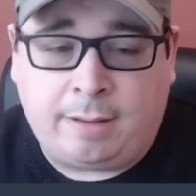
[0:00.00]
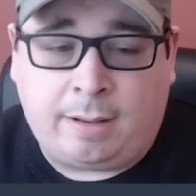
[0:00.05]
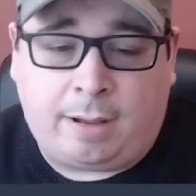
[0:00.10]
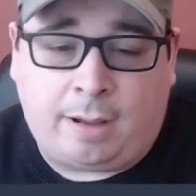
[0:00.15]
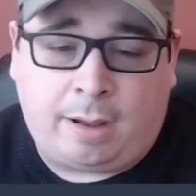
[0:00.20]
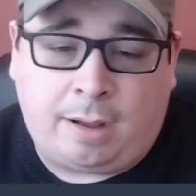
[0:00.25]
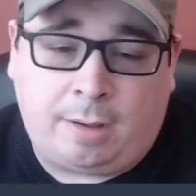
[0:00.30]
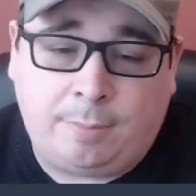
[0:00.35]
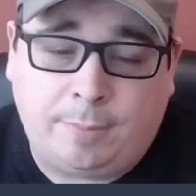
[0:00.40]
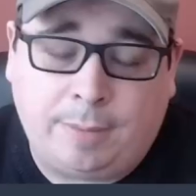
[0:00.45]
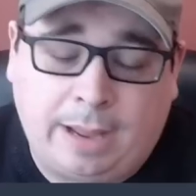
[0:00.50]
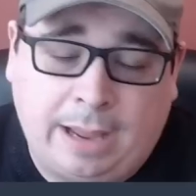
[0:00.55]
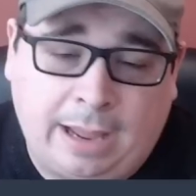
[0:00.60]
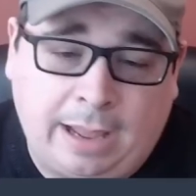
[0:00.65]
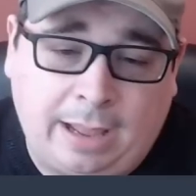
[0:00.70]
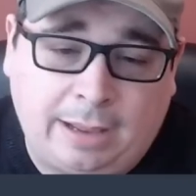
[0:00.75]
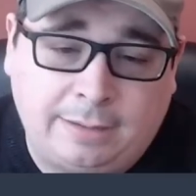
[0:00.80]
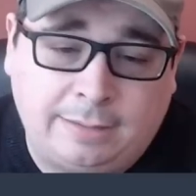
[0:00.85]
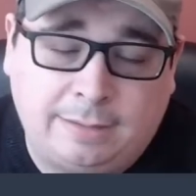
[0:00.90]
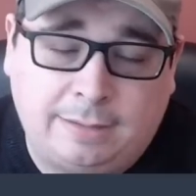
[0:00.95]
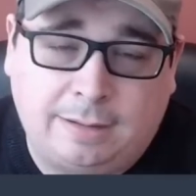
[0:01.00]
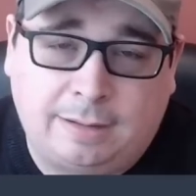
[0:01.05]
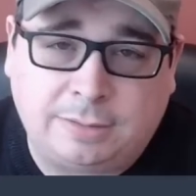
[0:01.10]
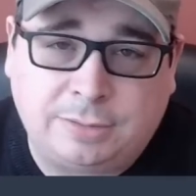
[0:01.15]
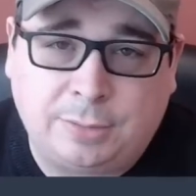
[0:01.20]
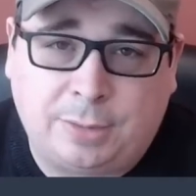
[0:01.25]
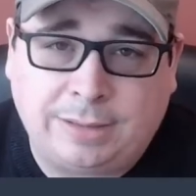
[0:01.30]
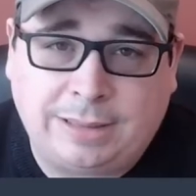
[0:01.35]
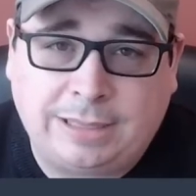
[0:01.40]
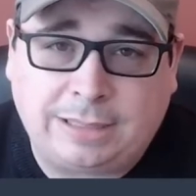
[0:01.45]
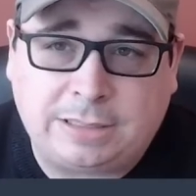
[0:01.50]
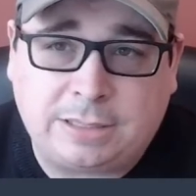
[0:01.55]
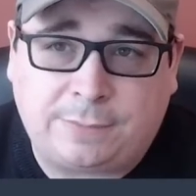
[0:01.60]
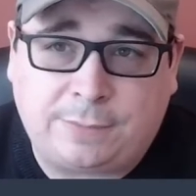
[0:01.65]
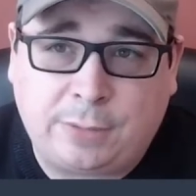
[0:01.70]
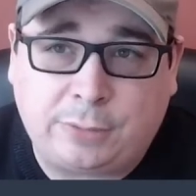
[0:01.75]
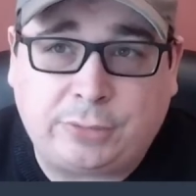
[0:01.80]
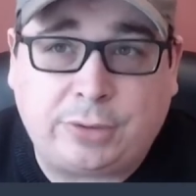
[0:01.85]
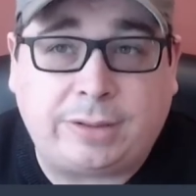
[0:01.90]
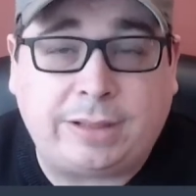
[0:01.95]
Um, and do I think it's the
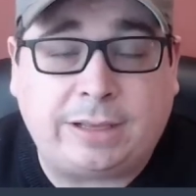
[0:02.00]
future?